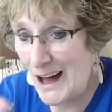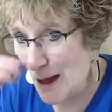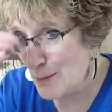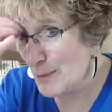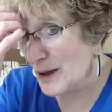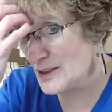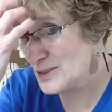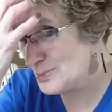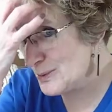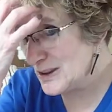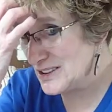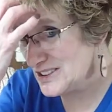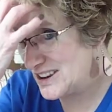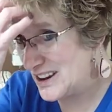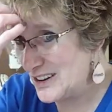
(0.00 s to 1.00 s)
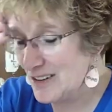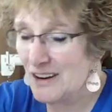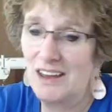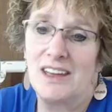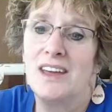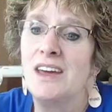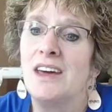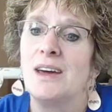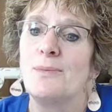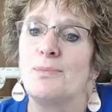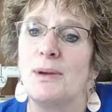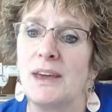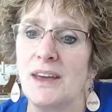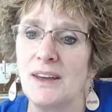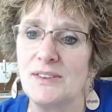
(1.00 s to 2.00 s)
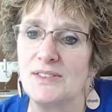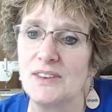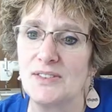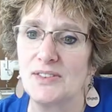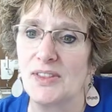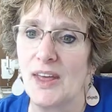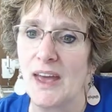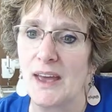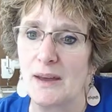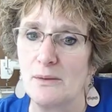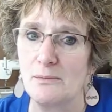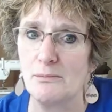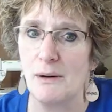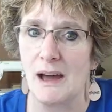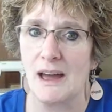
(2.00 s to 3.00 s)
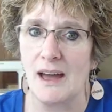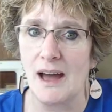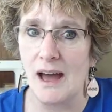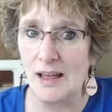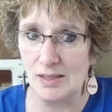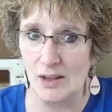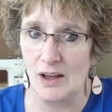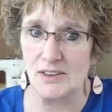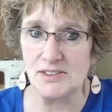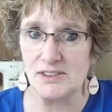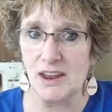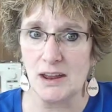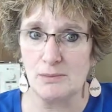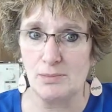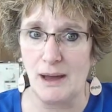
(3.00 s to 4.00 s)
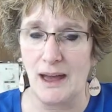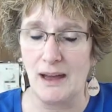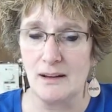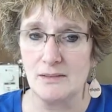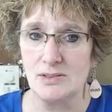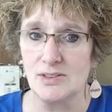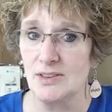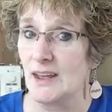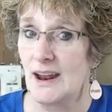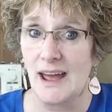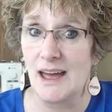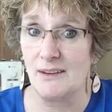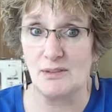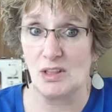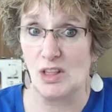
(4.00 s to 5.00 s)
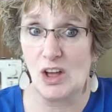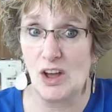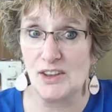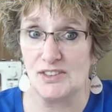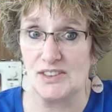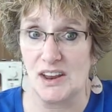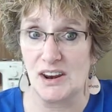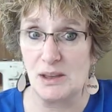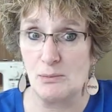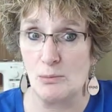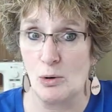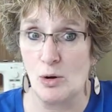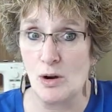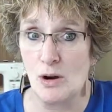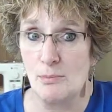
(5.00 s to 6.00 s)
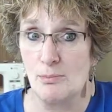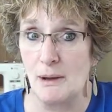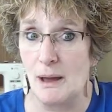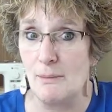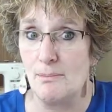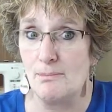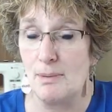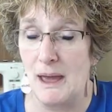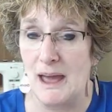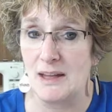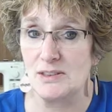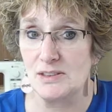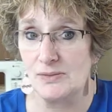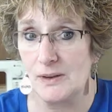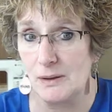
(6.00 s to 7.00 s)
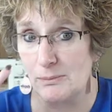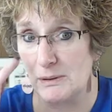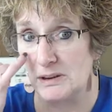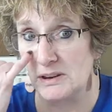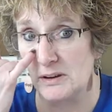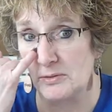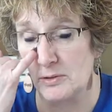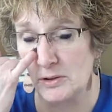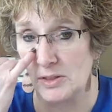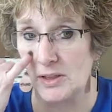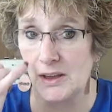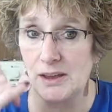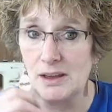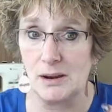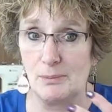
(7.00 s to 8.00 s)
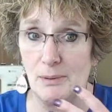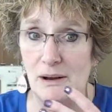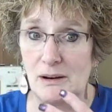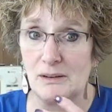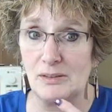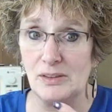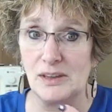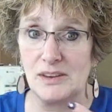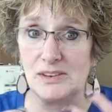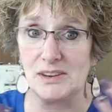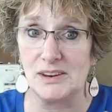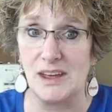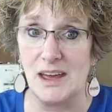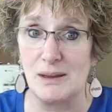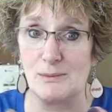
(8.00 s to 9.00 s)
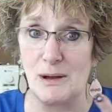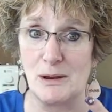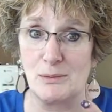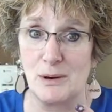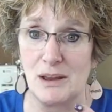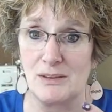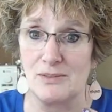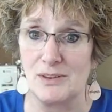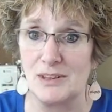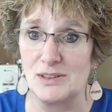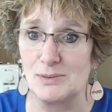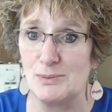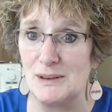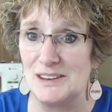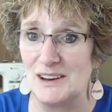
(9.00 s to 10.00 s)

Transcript: I must be, Terry, because it's like my I lost 10 pounds and I haven't lost any more, but pants fit me differently, and apparently today my ring fits me